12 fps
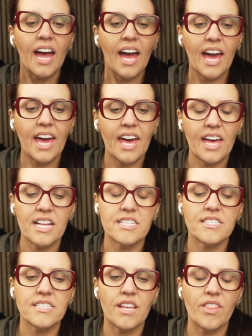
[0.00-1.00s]

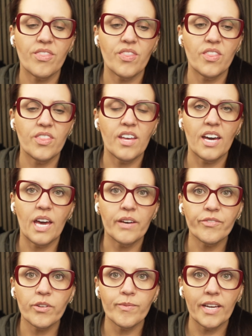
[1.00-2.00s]
And the
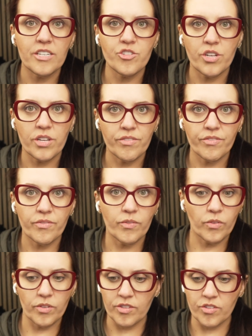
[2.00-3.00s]

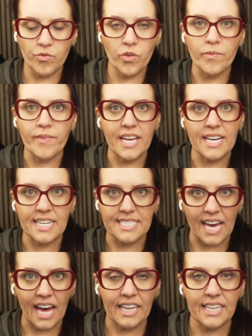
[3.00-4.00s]
inflammation remained
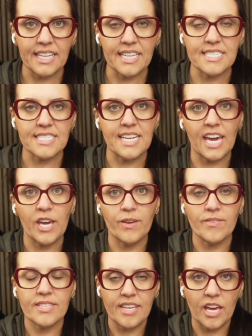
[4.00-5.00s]
exactly the
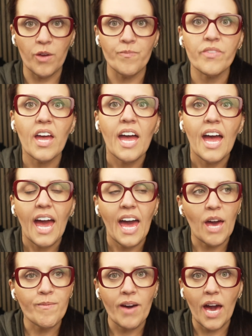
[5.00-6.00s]
same,
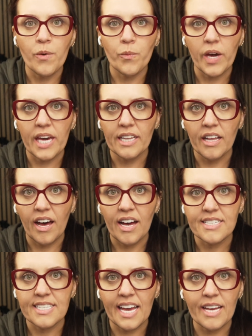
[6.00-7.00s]
and my weight
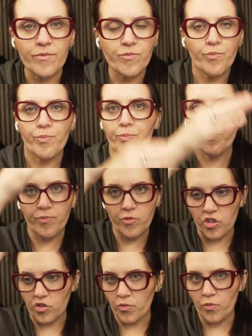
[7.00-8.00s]
loss
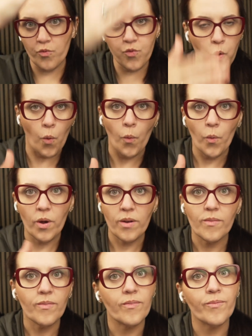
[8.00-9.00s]
just
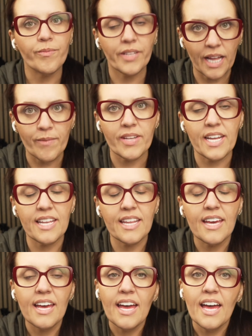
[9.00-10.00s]

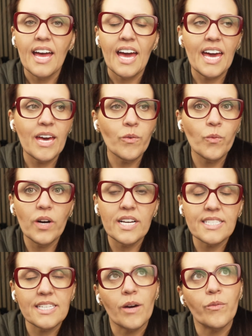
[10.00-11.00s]
plummeted. It
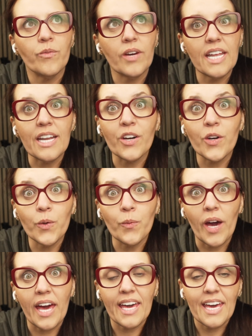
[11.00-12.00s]
was not in a good
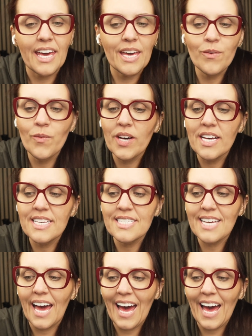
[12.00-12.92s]
way. It was